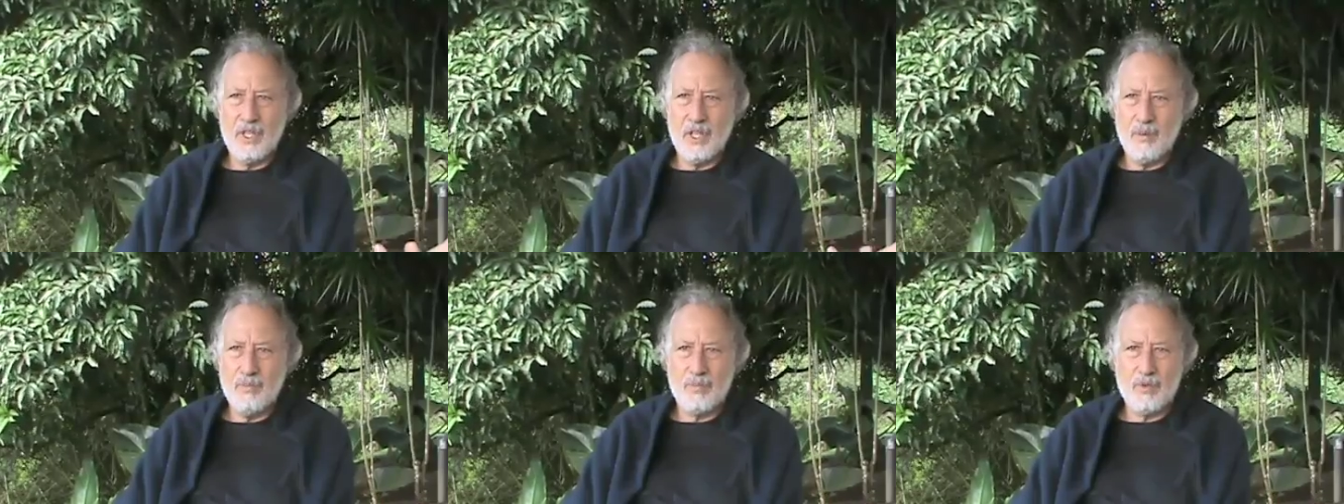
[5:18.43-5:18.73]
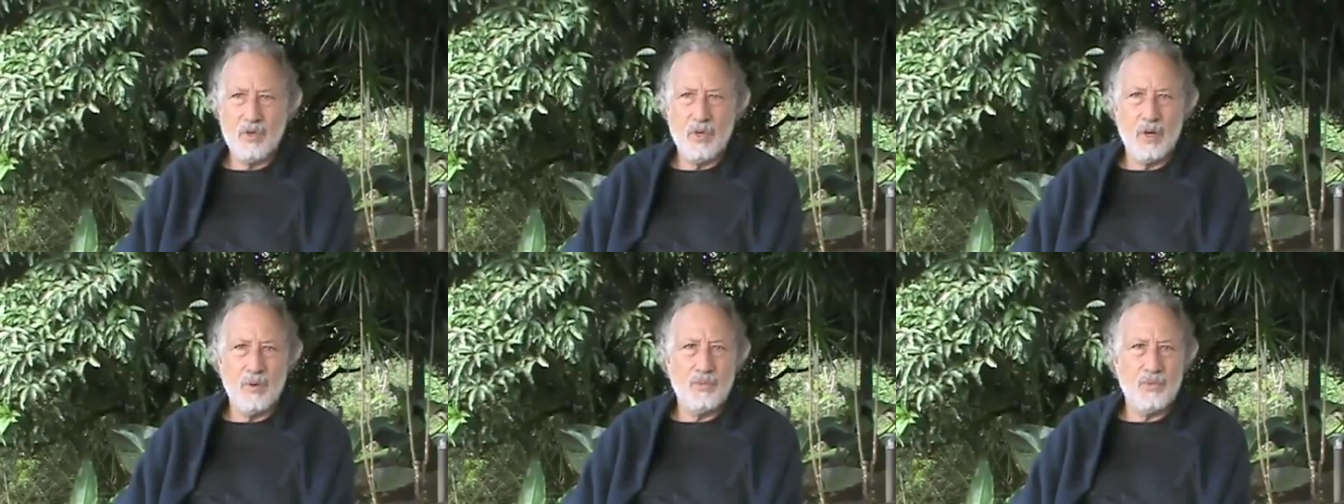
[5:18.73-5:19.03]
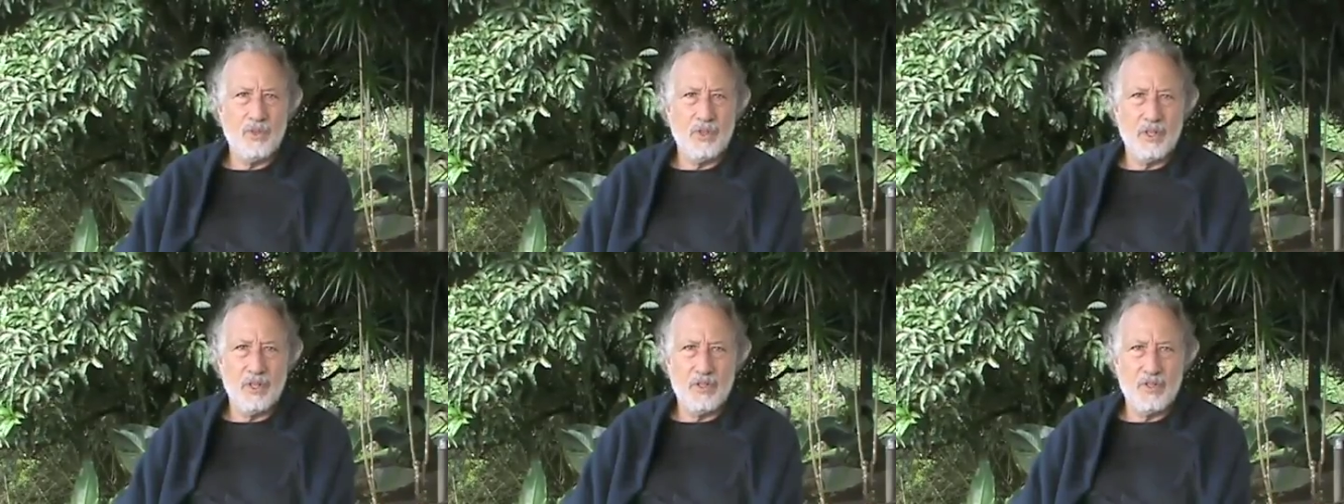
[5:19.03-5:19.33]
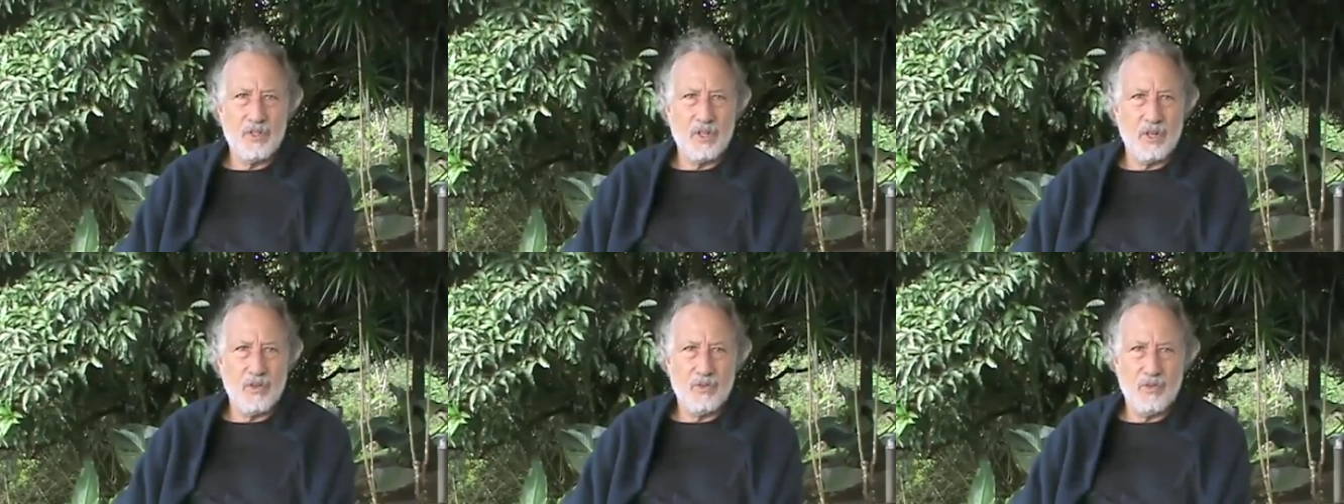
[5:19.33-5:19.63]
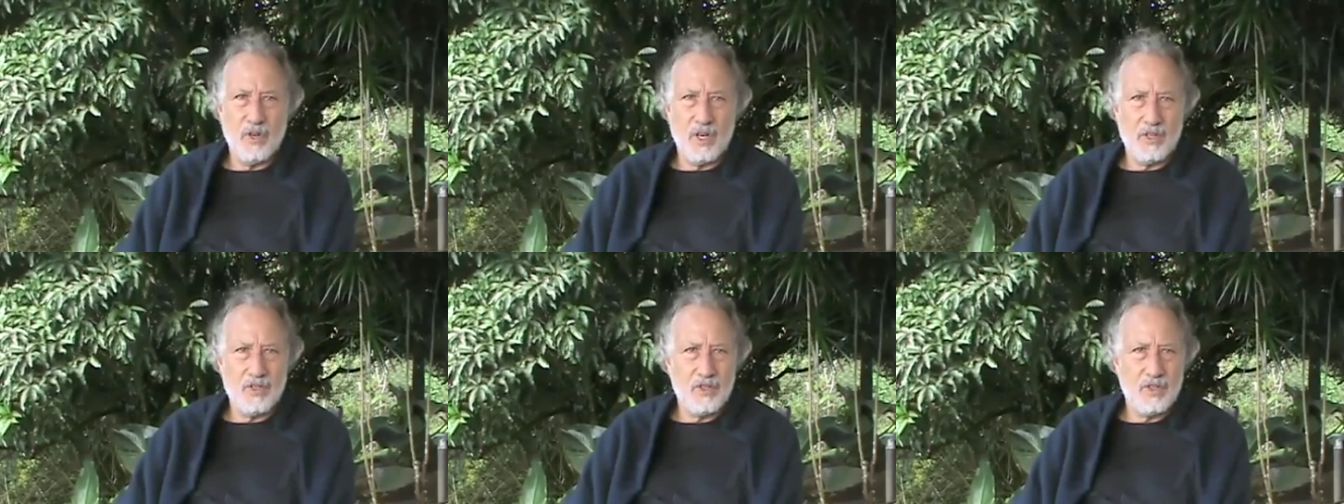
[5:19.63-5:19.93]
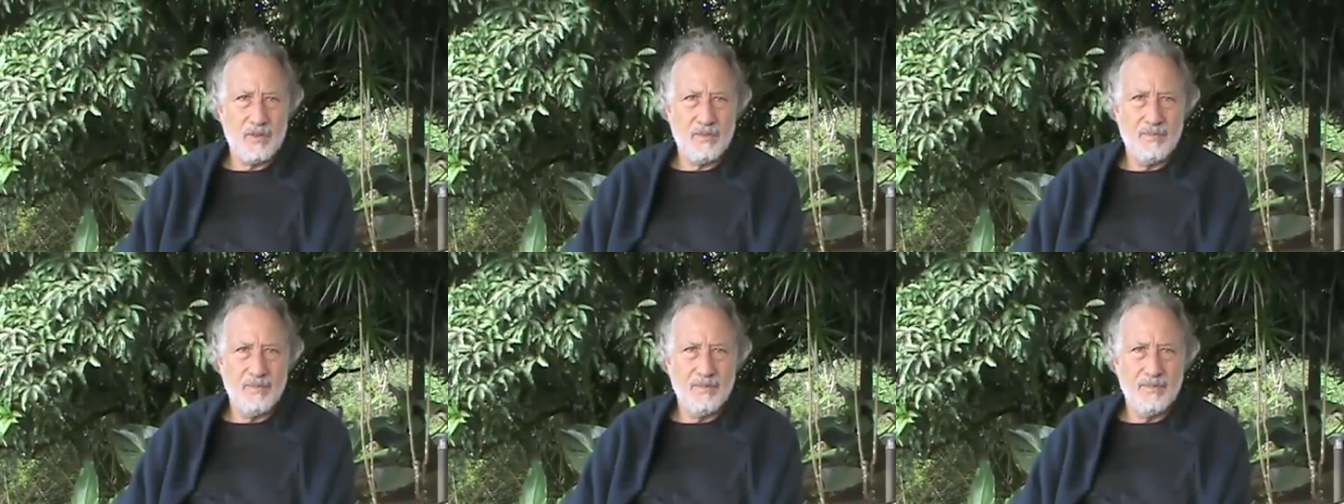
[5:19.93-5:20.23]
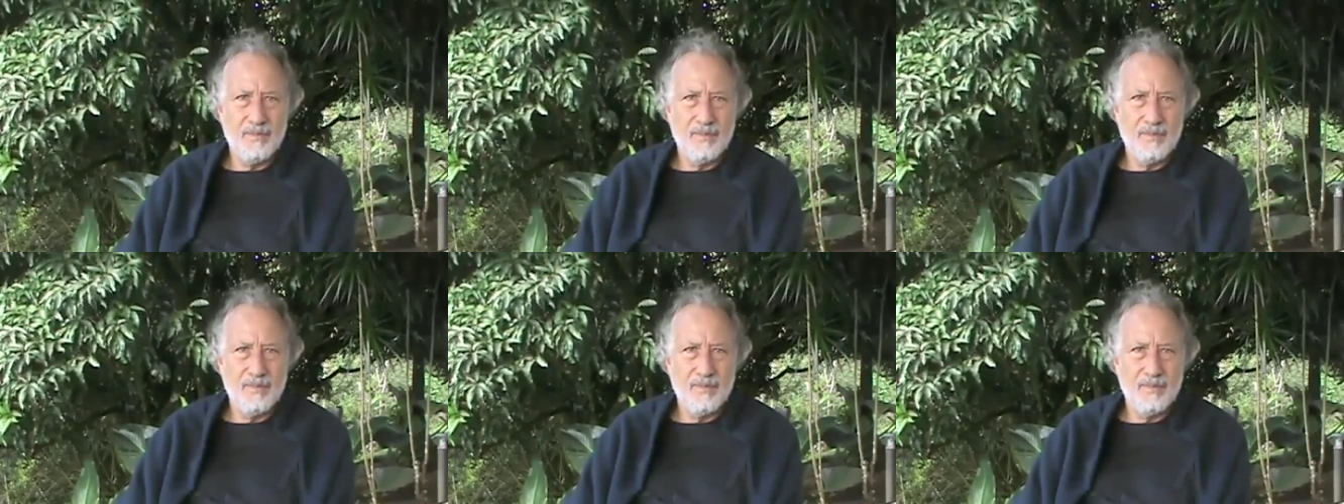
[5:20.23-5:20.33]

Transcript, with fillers: deep confidence and trust